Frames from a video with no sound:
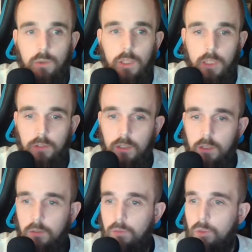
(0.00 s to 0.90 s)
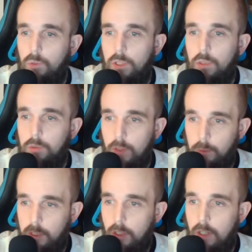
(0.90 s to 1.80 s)
like I said, Julio was
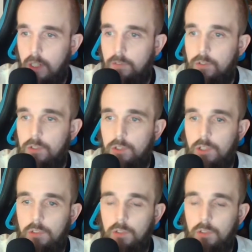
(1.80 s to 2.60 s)
going to be gone after this year,